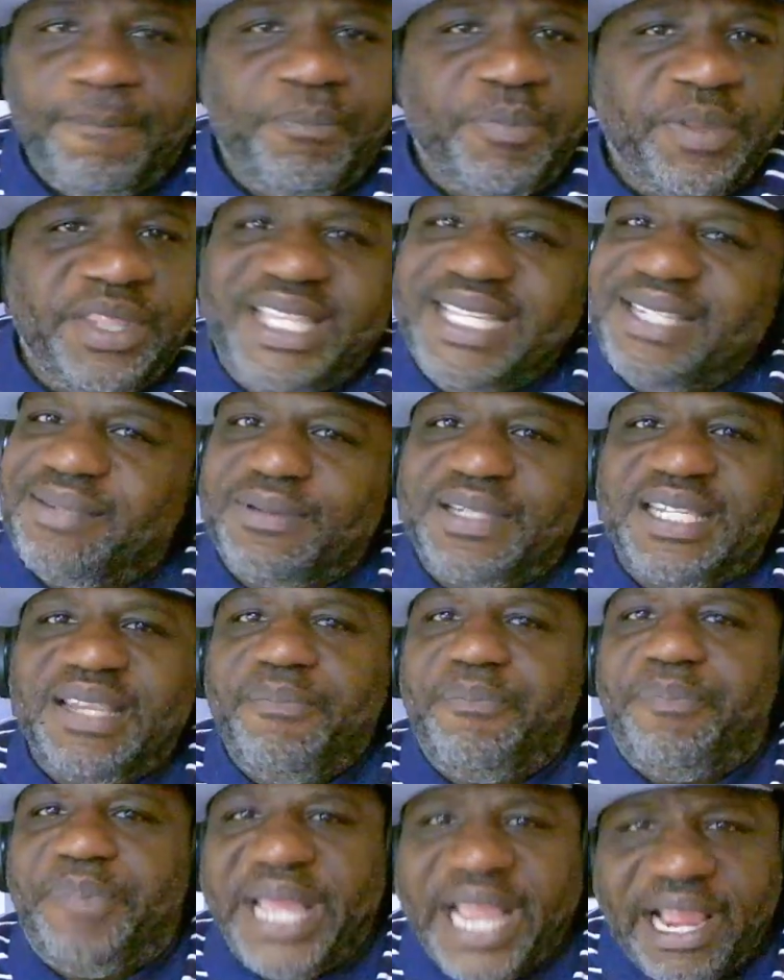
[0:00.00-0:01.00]
This was
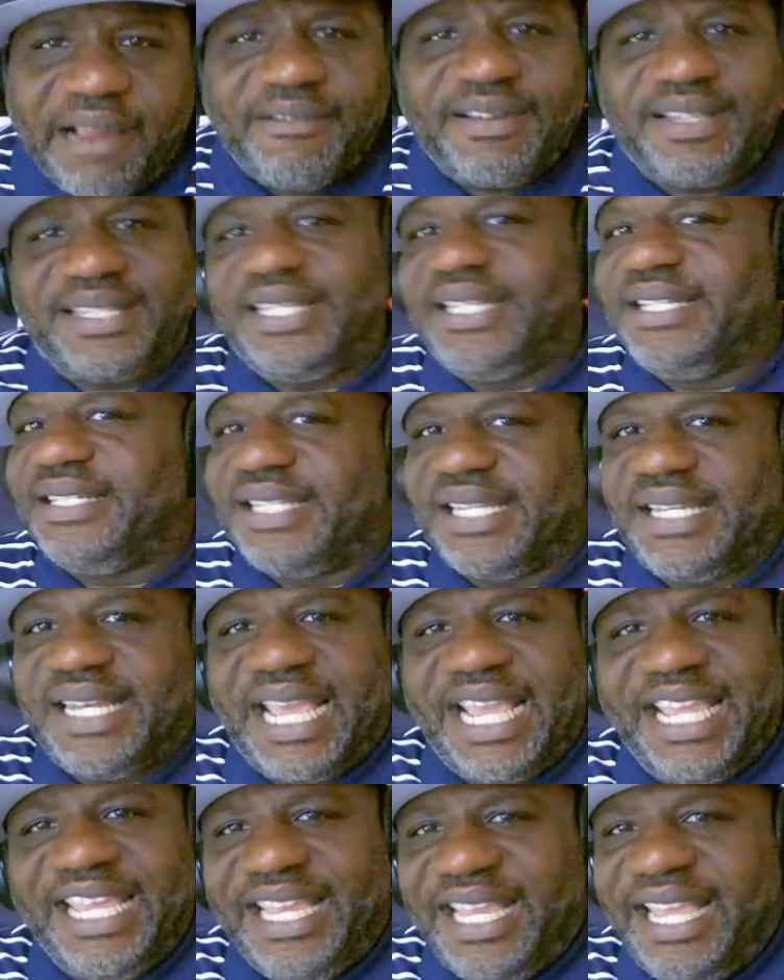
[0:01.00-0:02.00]
embarrassing
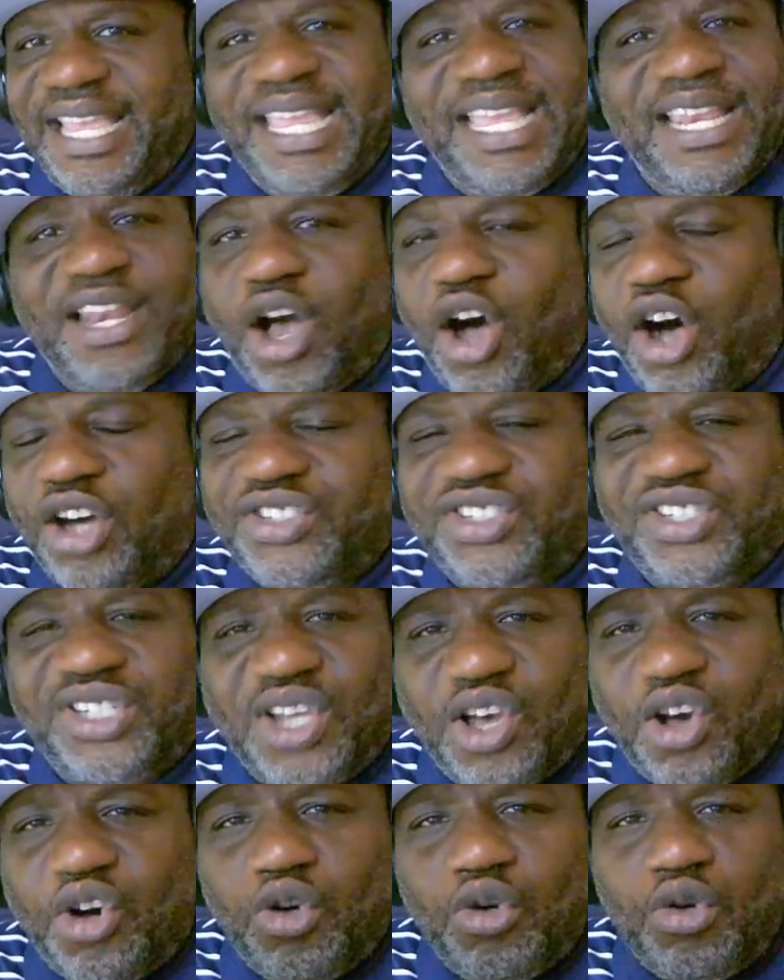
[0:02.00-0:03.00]
tonight in
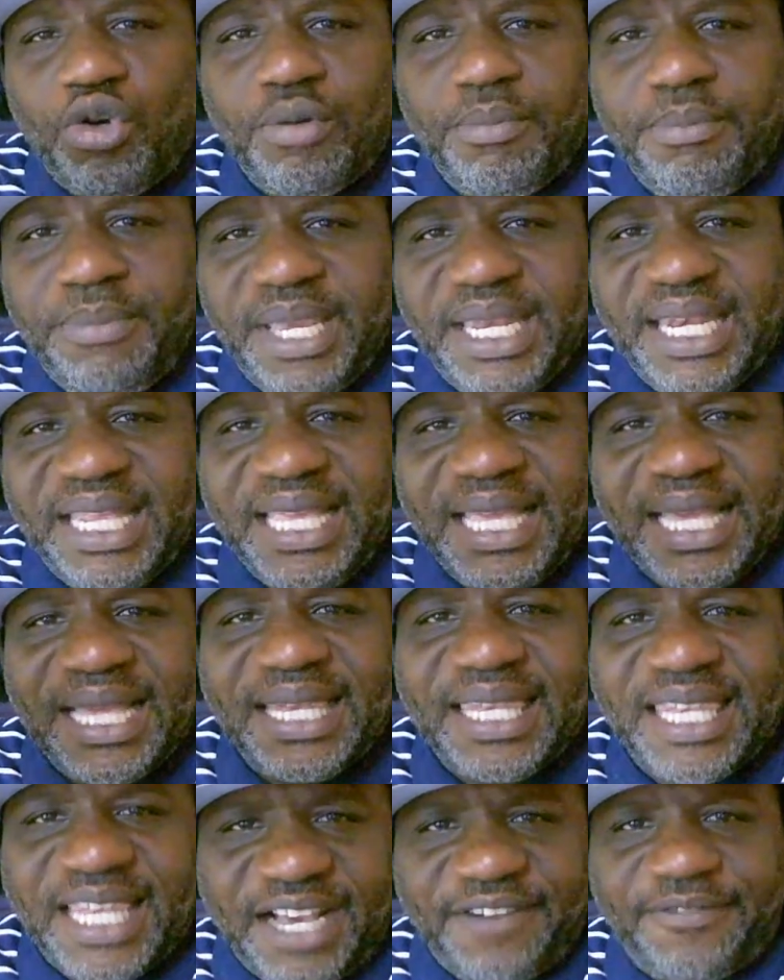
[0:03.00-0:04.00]
so many
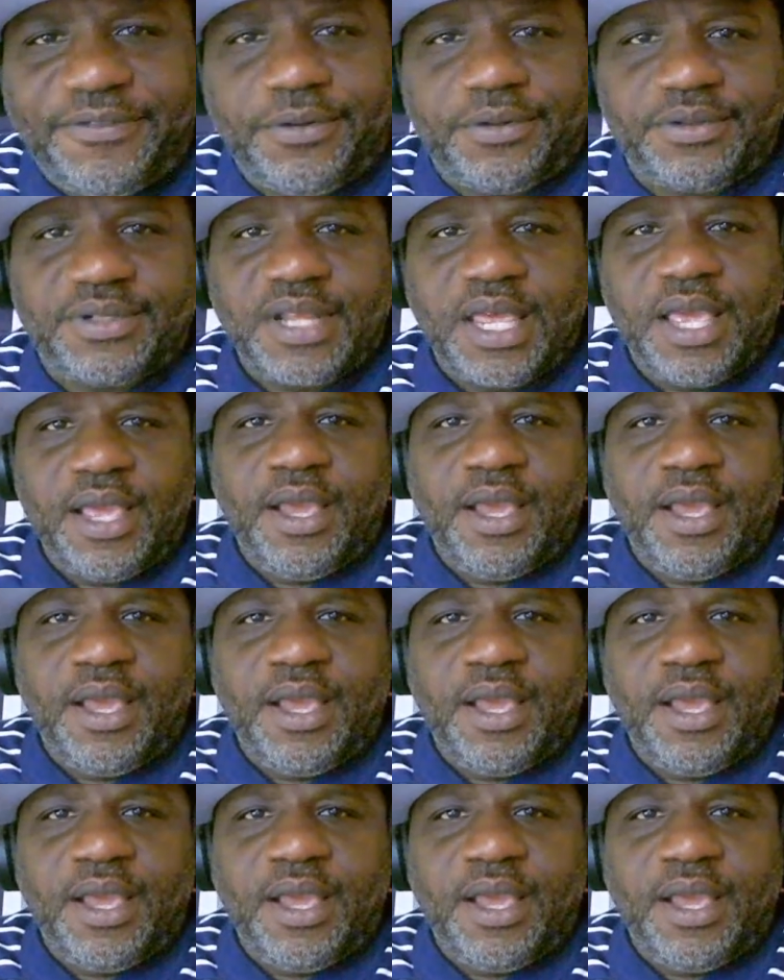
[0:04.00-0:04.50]
levels.